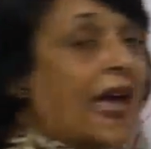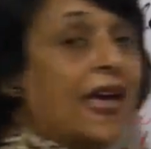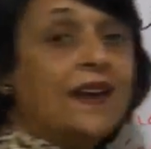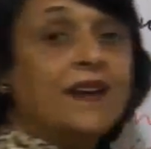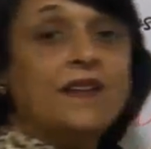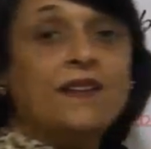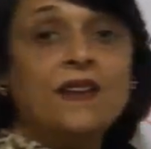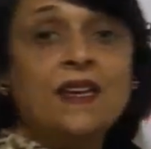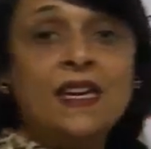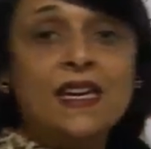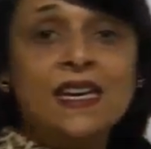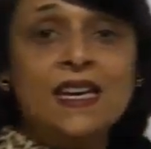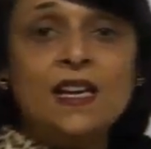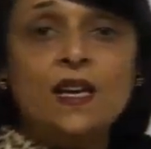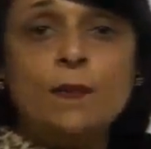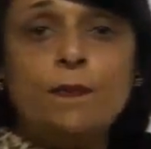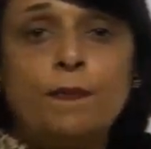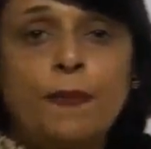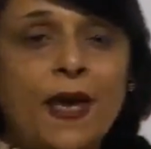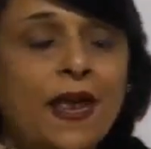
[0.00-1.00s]
And
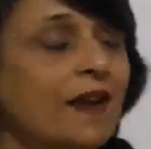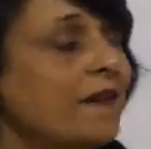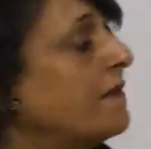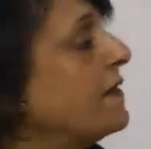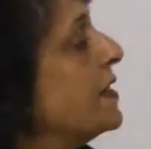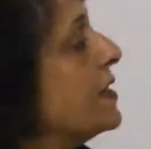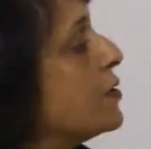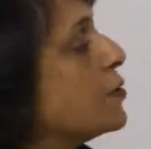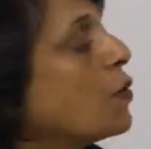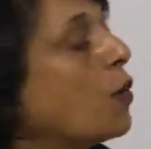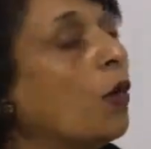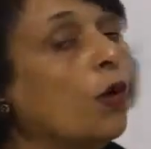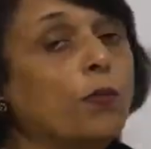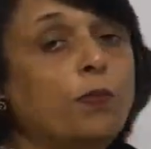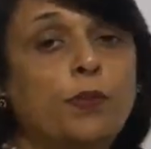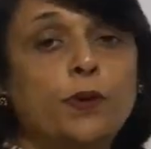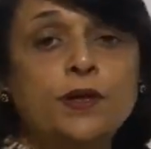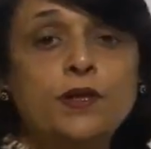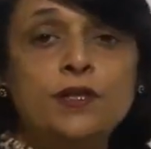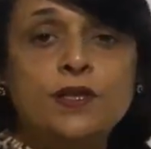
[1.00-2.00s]
renal pelvis
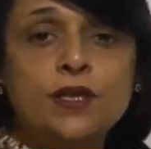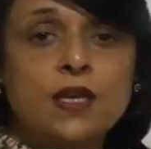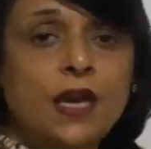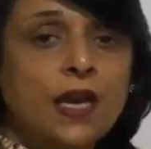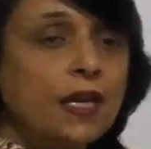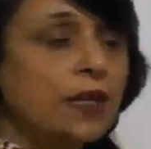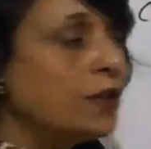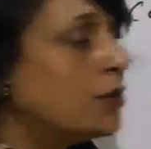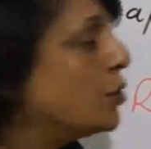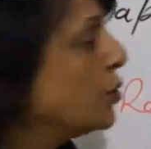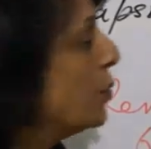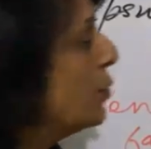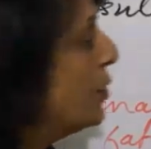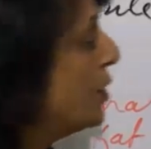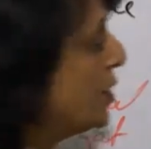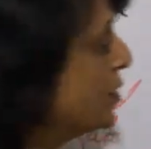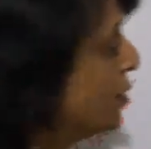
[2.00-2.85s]
opens into